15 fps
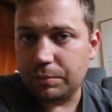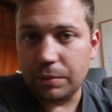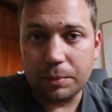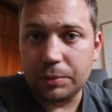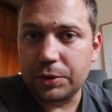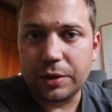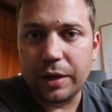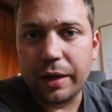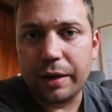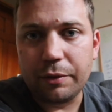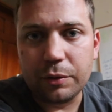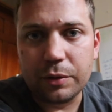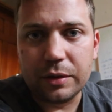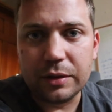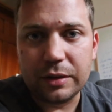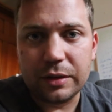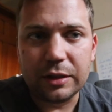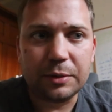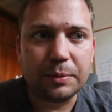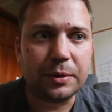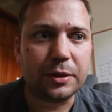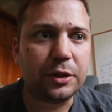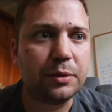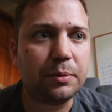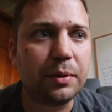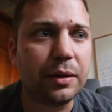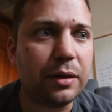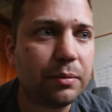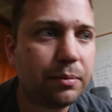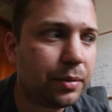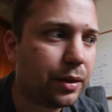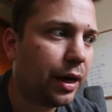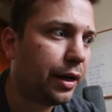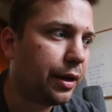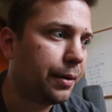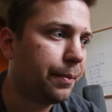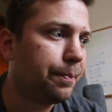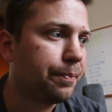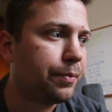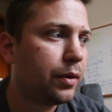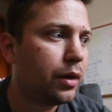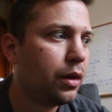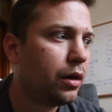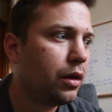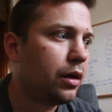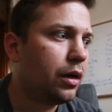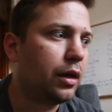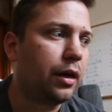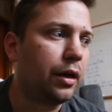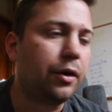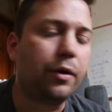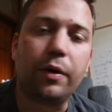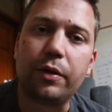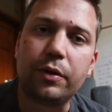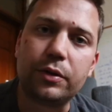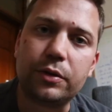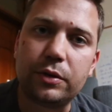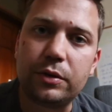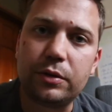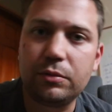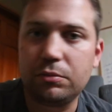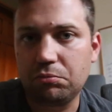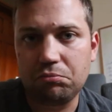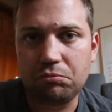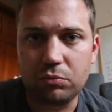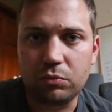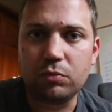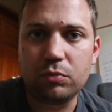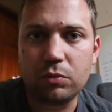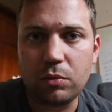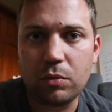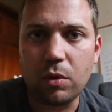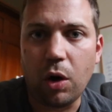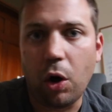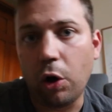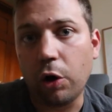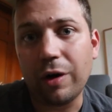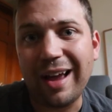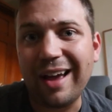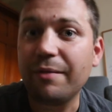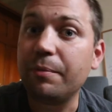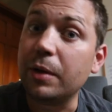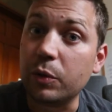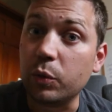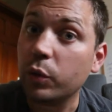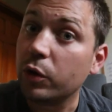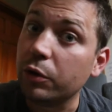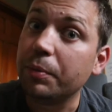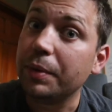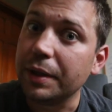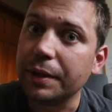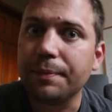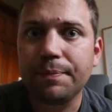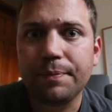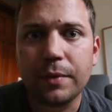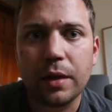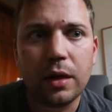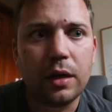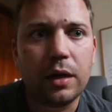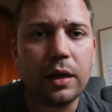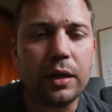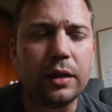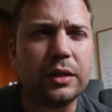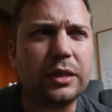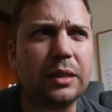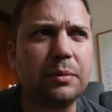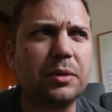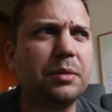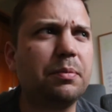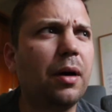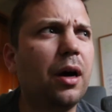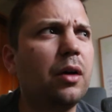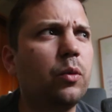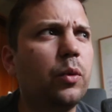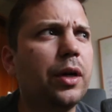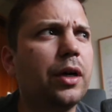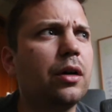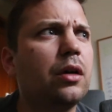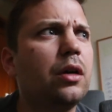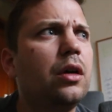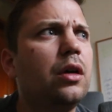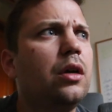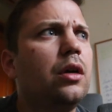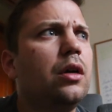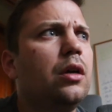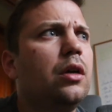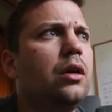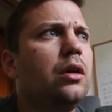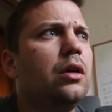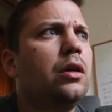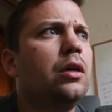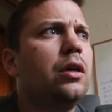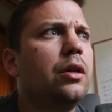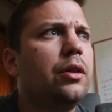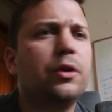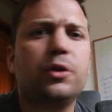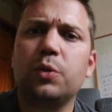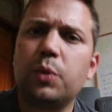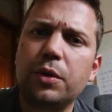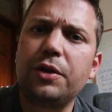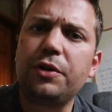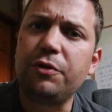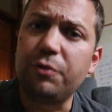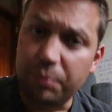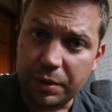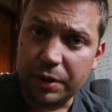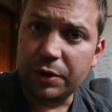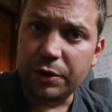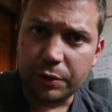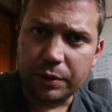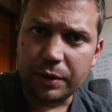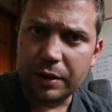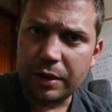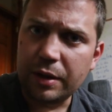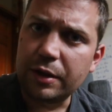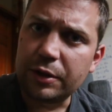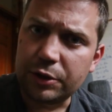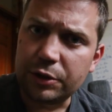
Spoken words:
I'm sure not everyone is in this position, but I am, and I know others are, have been, will be in the same spot, where there's work you've been doing and that